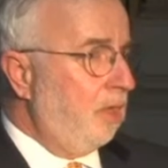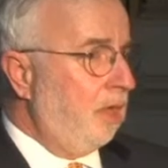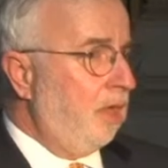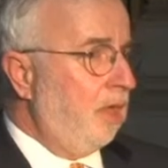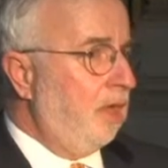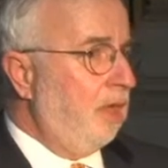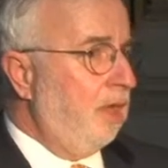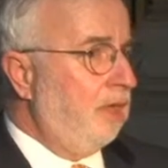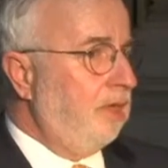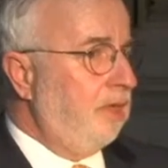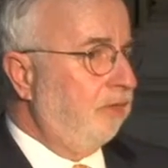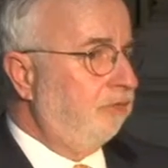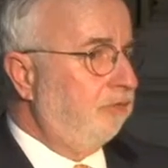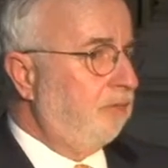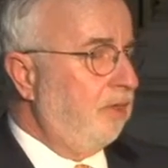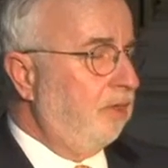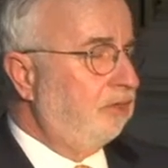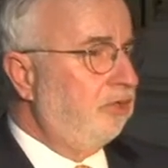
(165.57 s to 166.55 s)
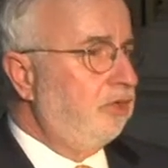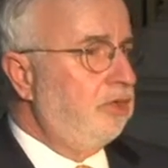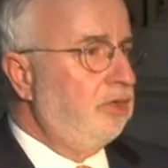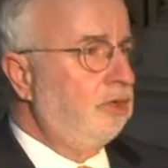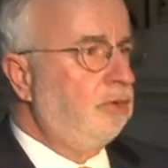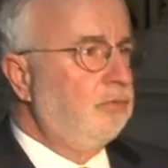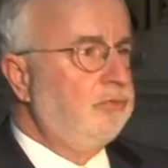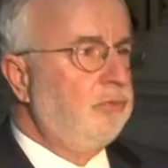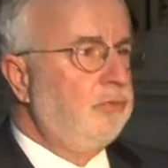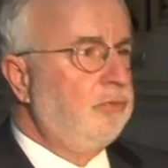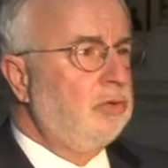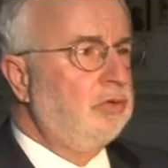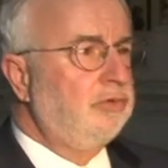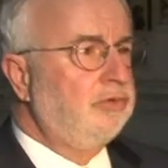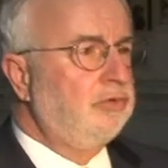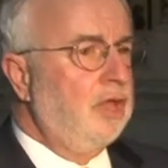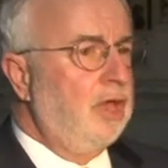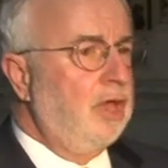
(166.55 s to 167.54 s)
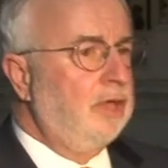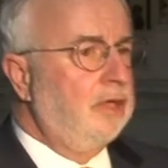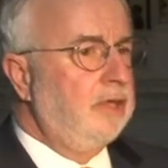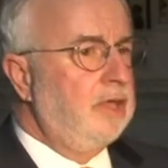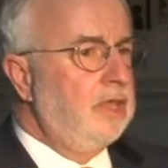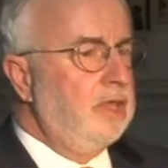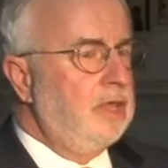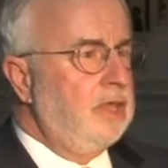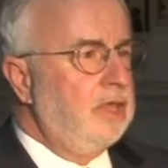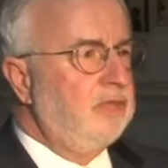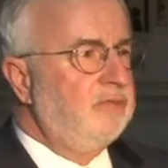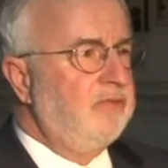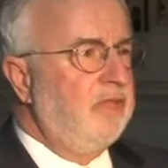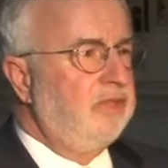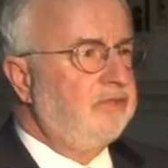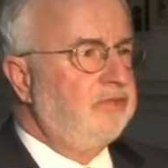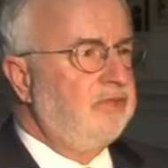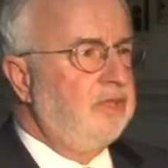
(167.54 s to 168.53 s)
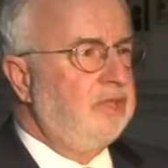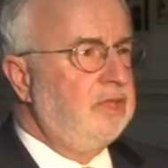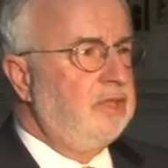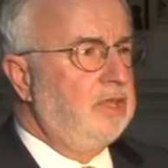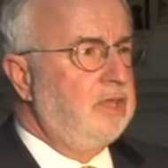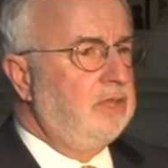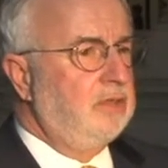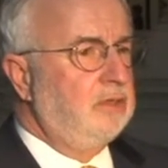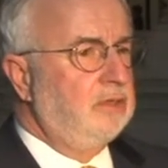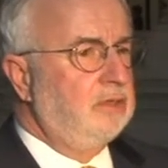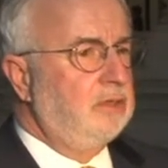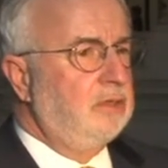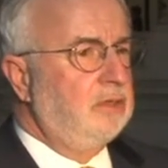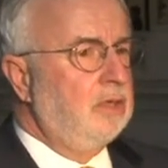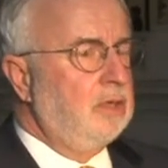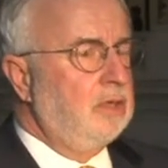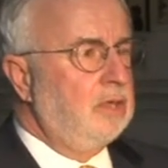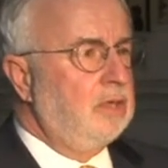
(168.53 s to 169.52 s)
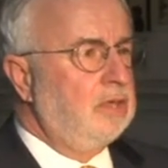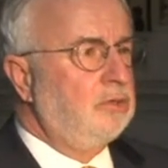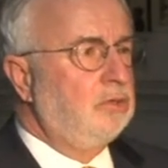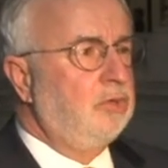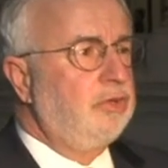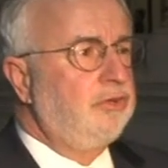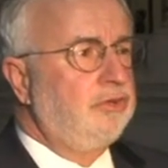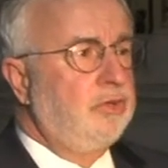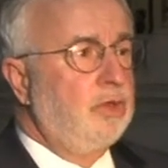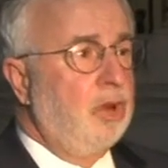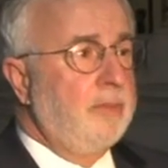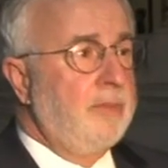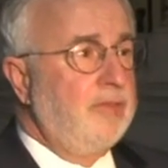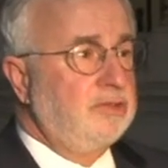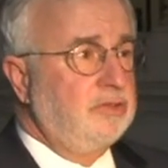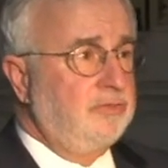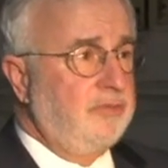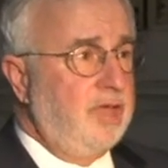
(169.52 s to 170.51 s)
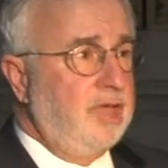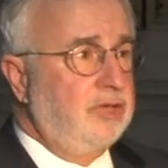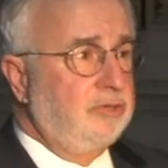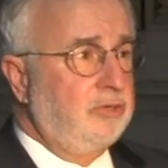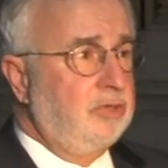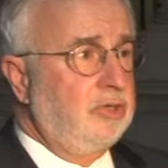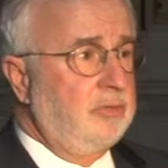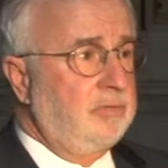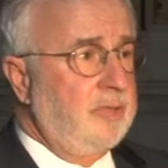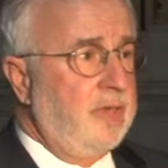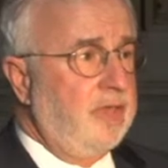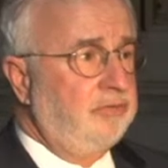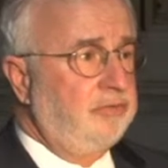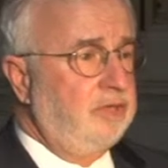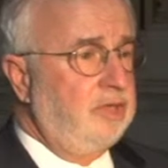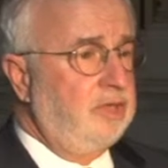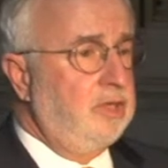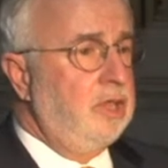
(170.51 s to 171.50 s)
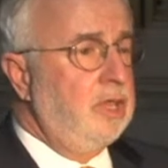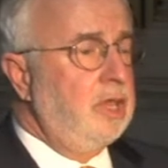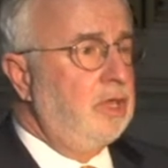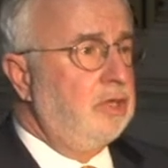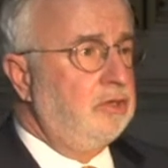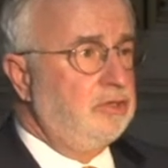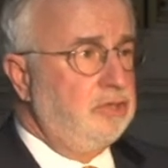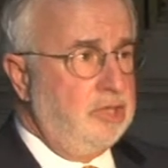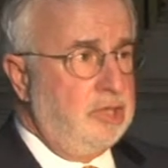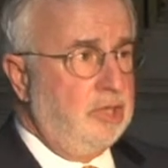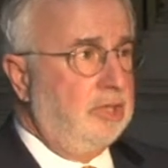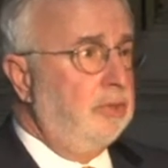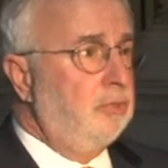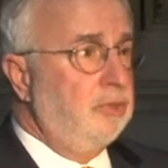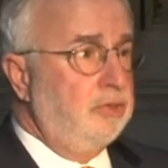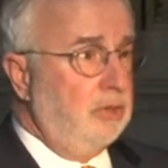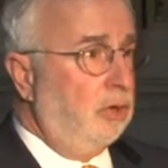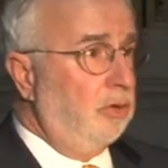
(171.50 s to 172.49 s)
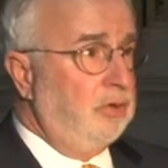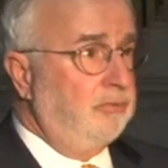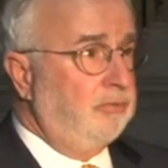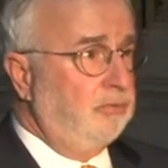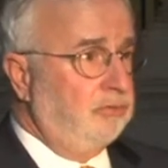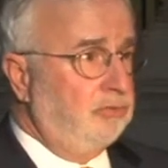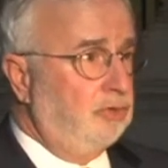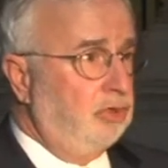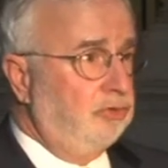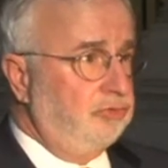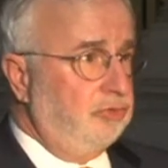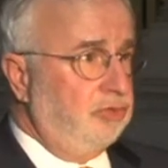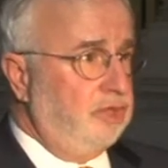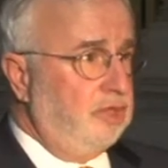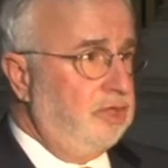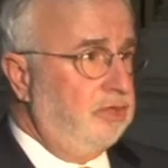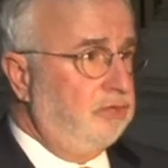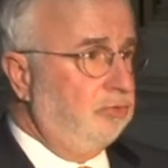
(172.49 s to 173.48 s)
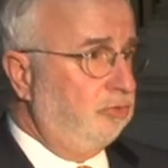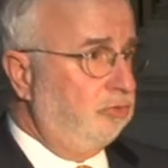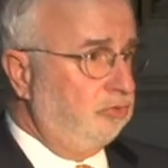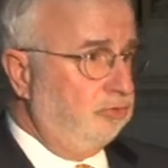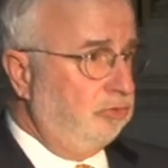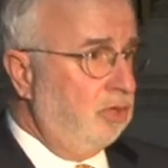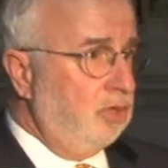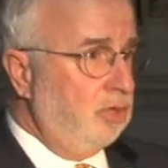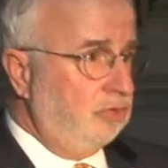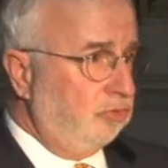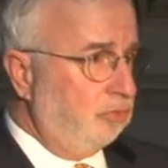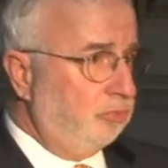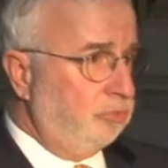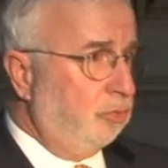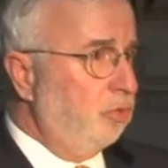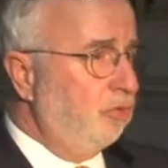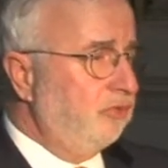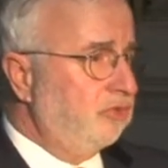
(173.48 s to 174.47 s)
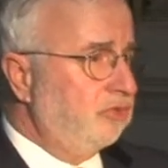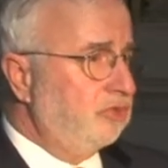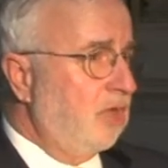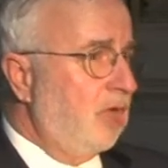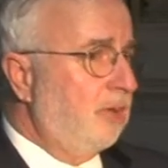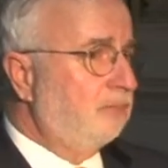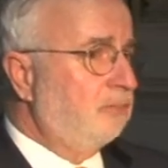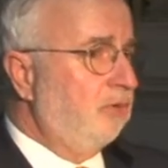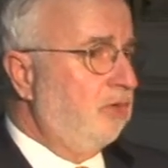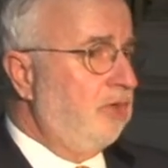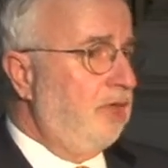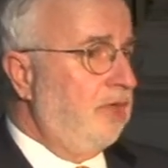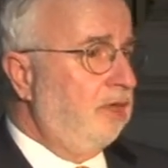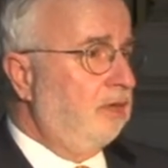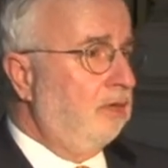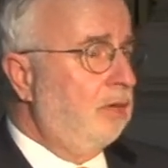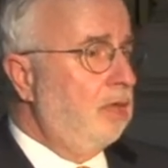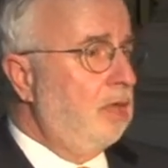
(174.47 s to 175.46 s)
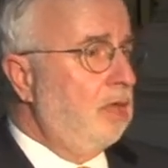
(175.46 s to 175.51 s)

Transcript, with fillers: I expect to hear a focus on investing in increasing our manufacturing capacity, dealing with our infrastructure needs, which is a proven job creator,